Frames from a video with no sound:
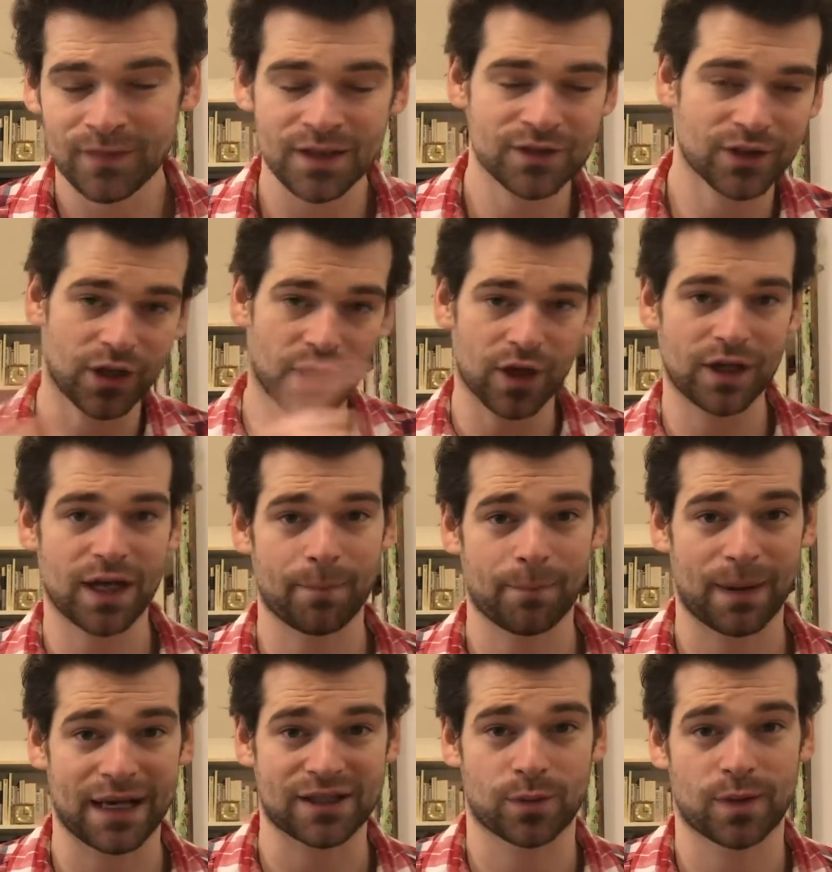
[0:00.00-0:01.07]
So going
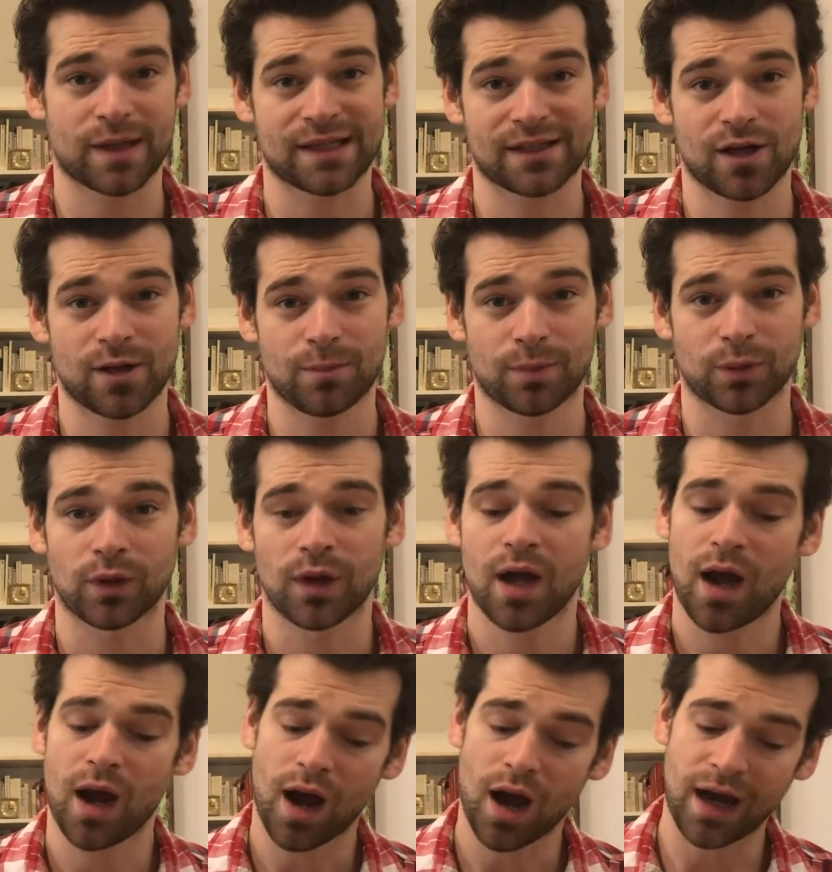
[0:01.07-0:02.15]
back to my example,
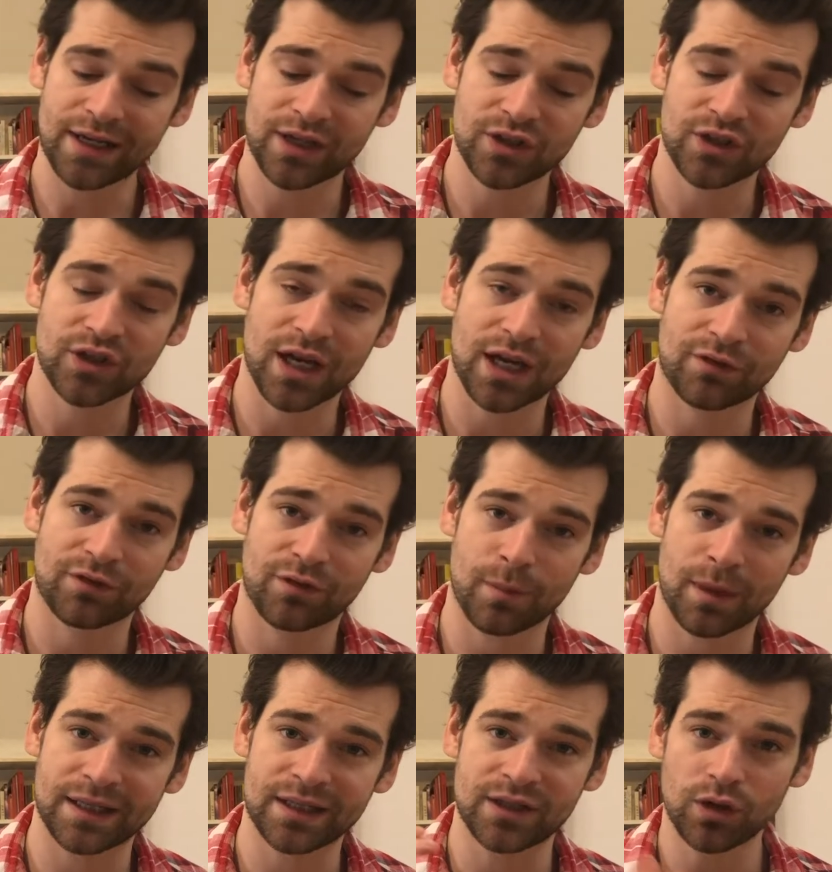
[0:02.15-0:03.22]
I could check for
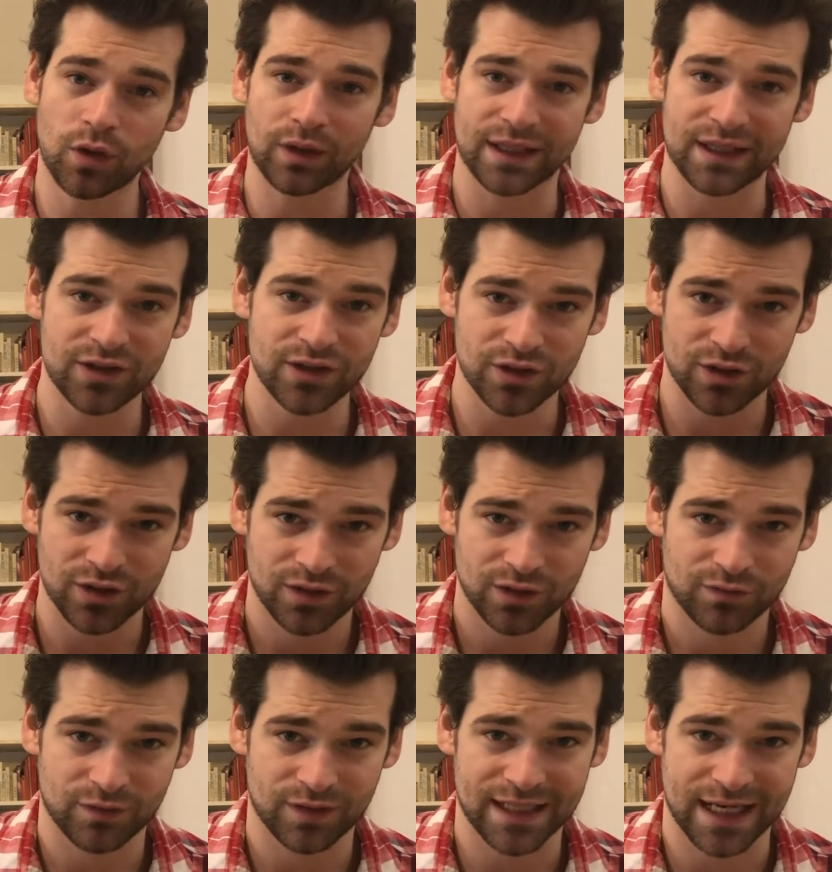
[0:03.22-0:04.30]
my knowledge
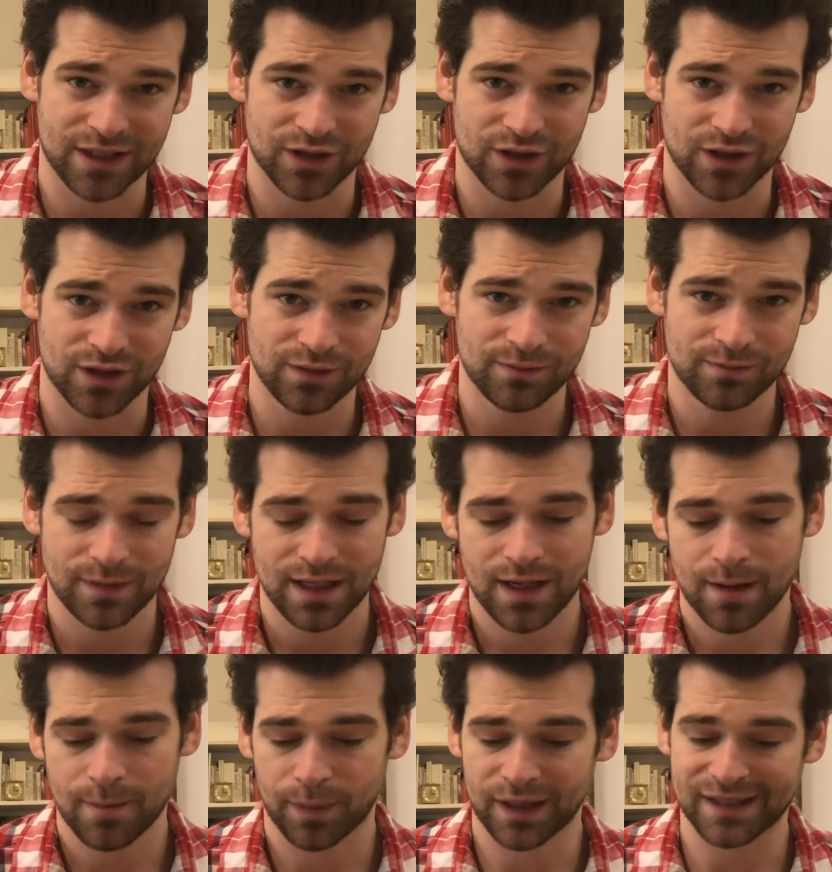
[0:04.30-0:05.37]
retention
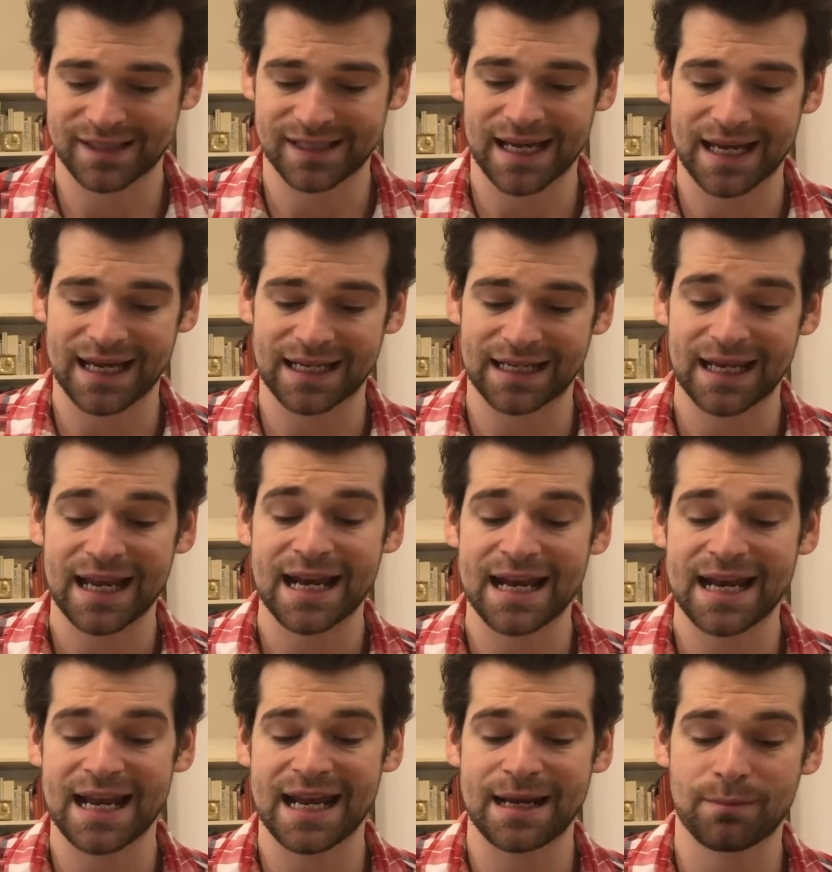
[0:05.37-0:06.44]
by saying
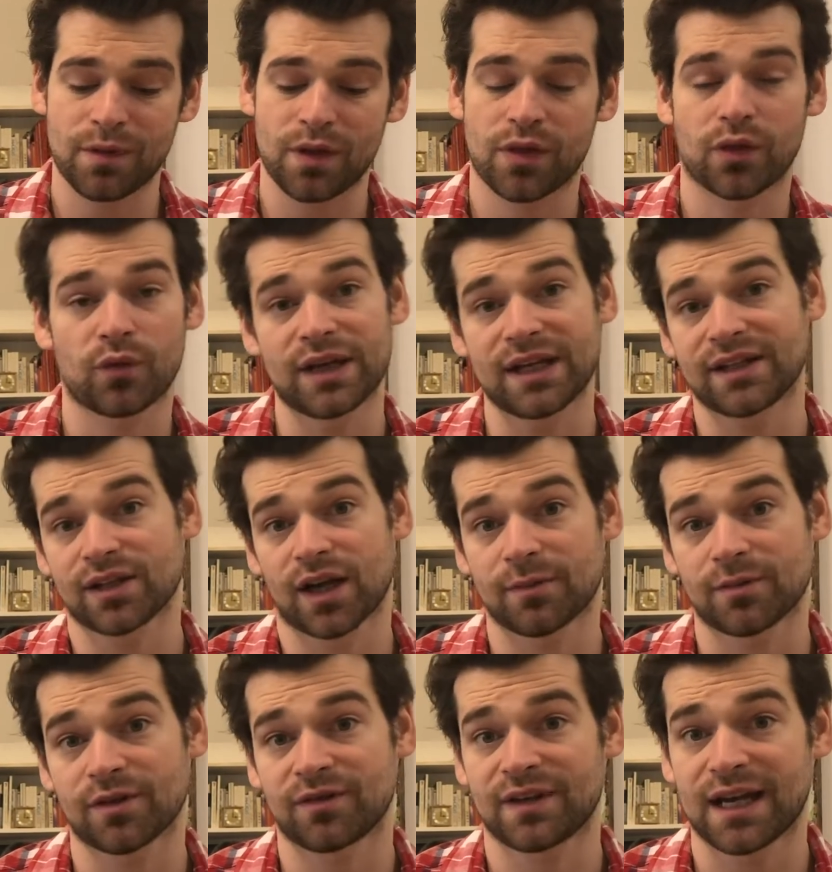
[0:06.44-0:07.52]
name the 3
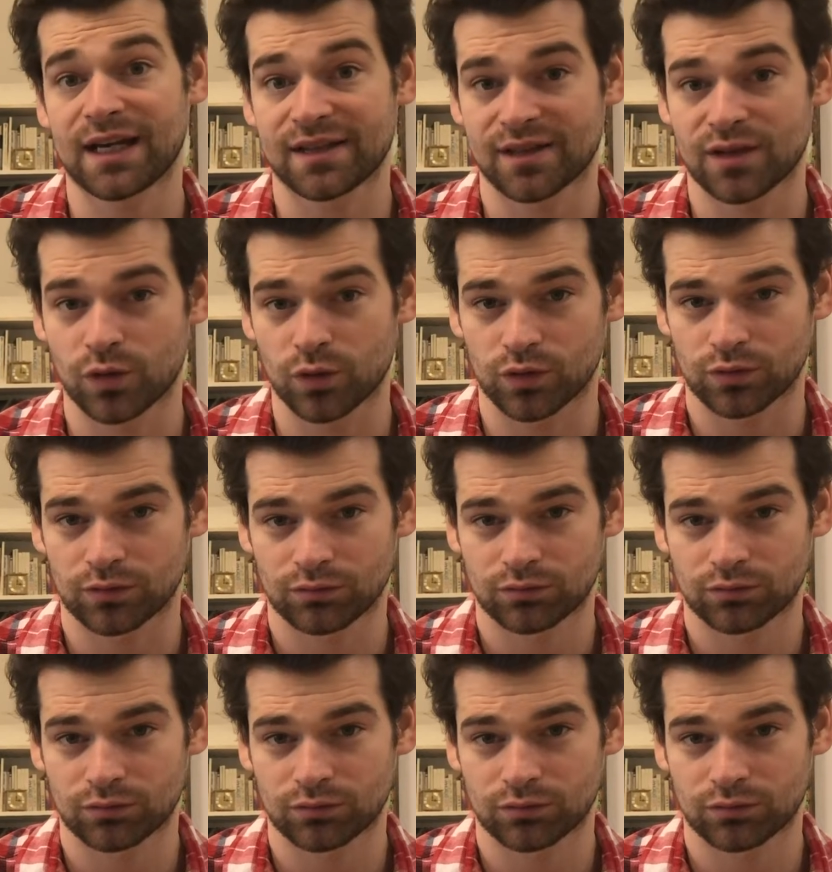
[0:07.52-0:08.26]
types of tennis court,